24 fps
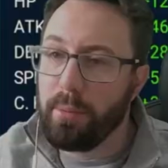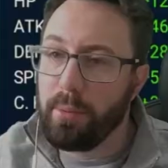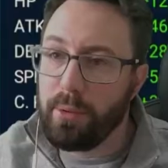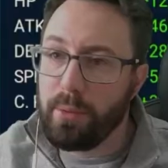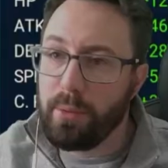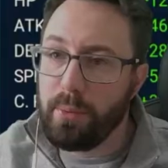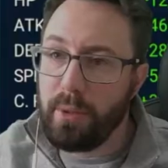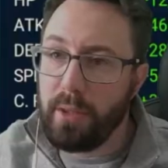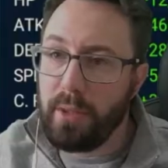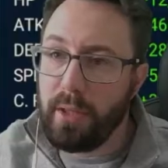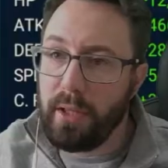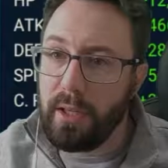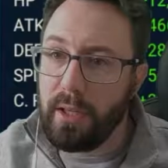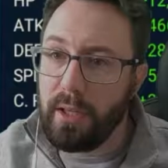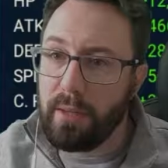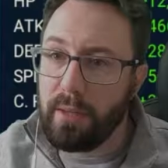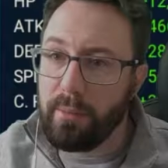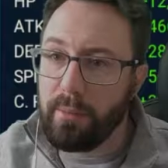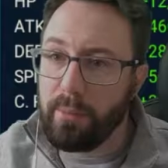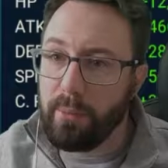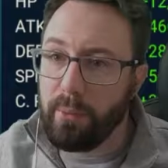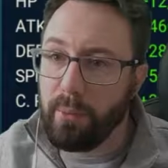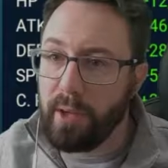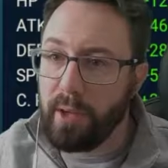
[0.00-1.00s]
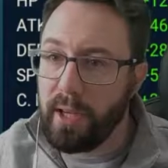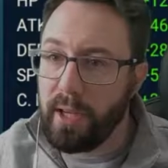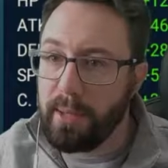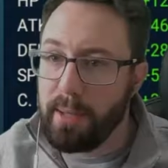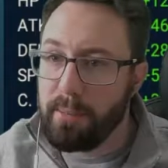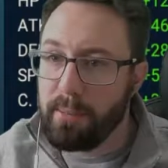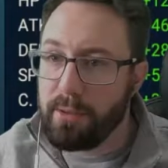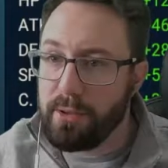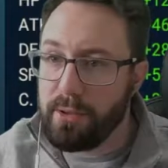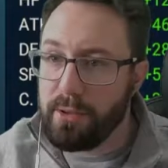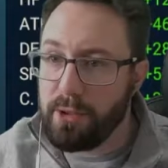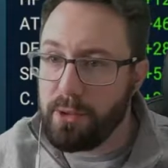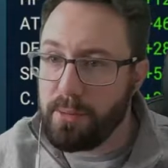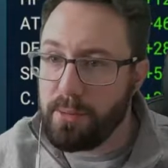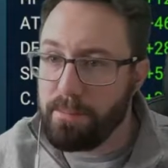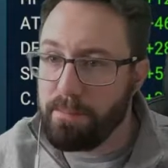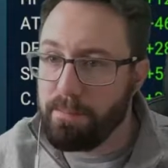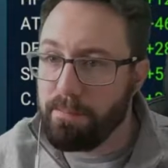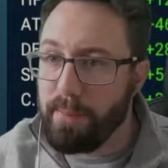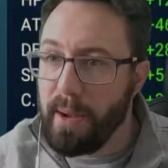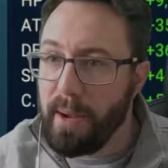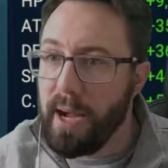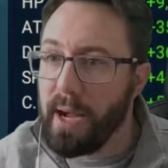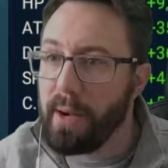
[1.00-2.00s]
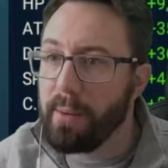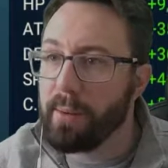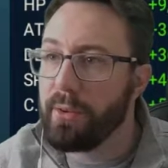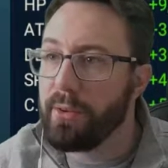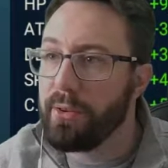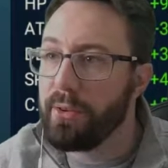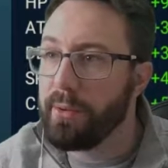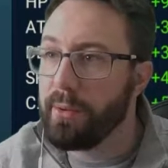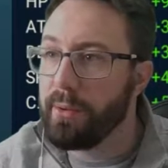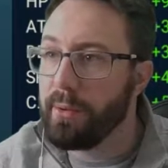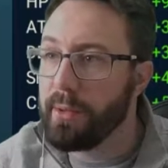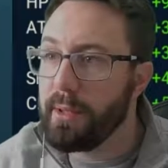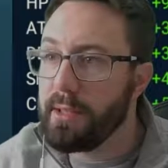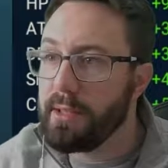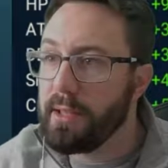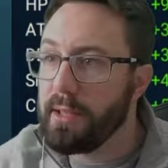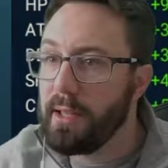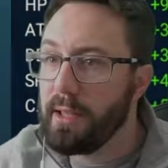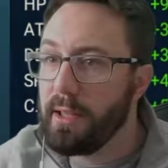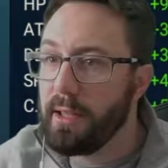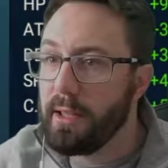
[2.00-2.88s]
we were able to just power through it